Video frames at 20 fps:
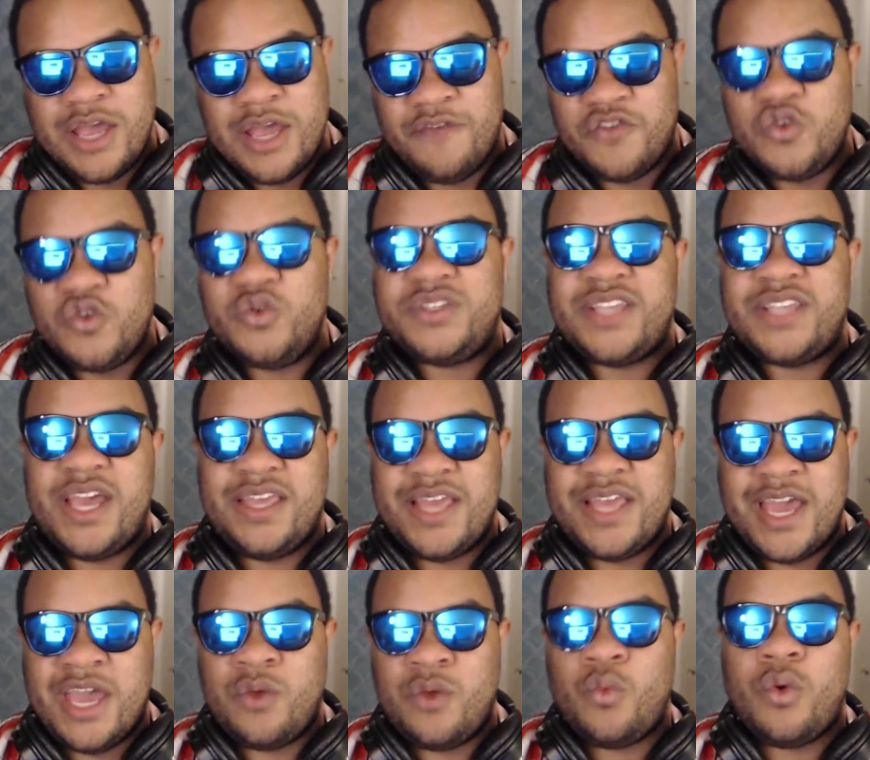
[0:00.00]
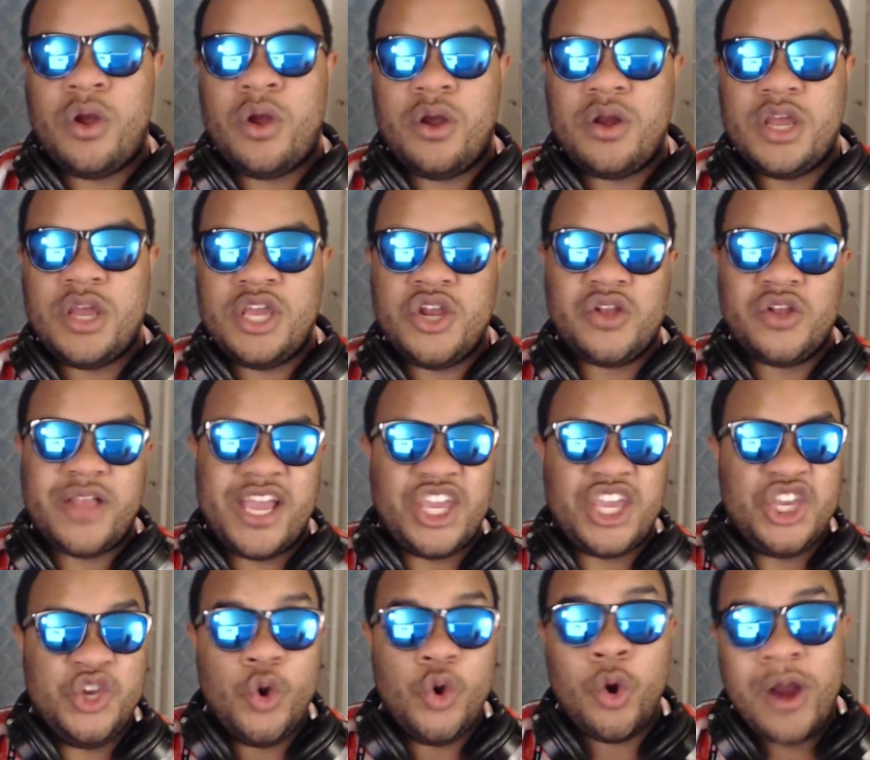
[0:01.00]
If you say the N-word, you're like,
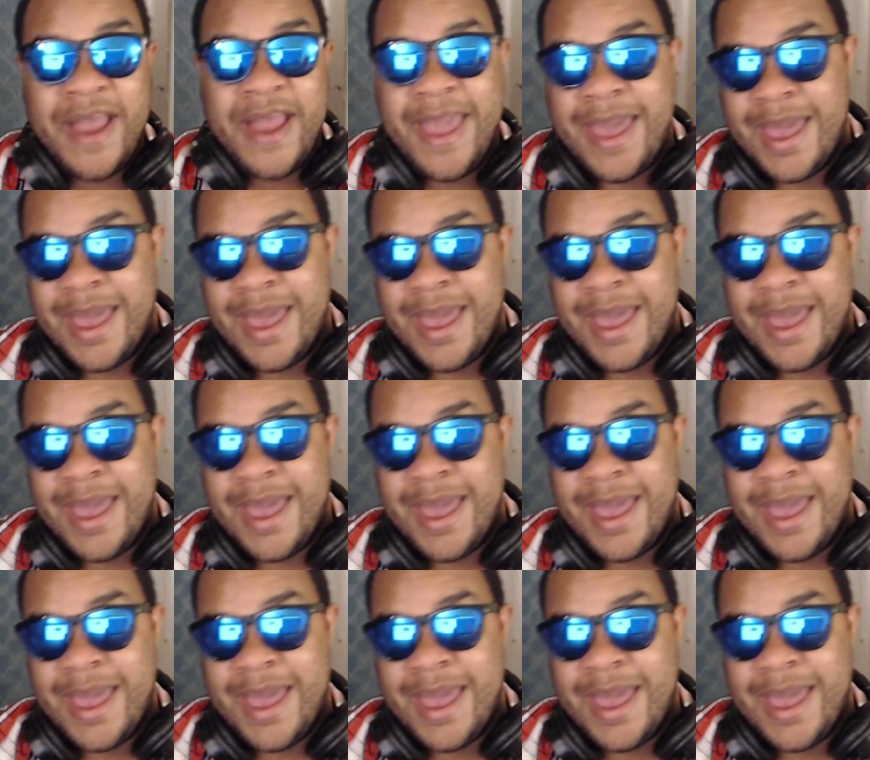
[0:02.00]
you're